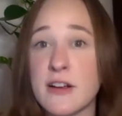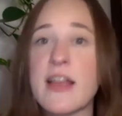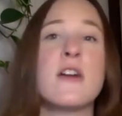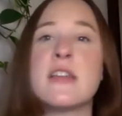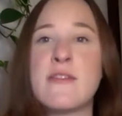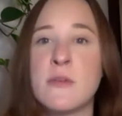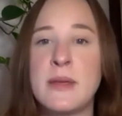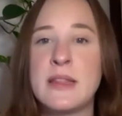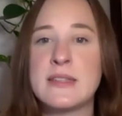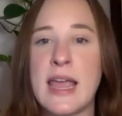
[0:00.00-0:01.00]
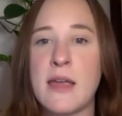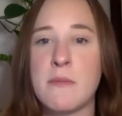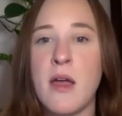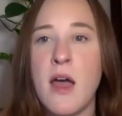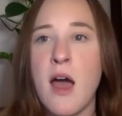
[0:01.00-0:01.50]
Like I'll never be the same
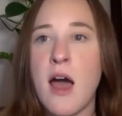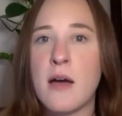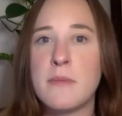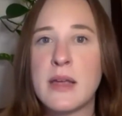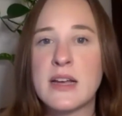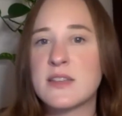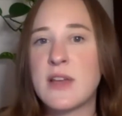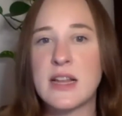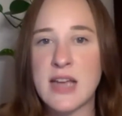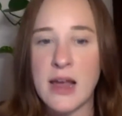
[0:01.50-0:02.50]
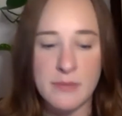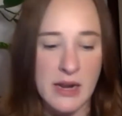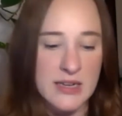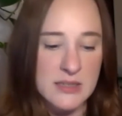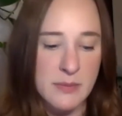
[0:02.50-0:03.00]
because of that time that
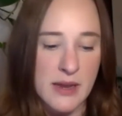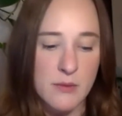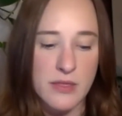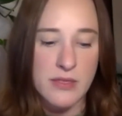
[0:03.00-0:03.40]
I spent with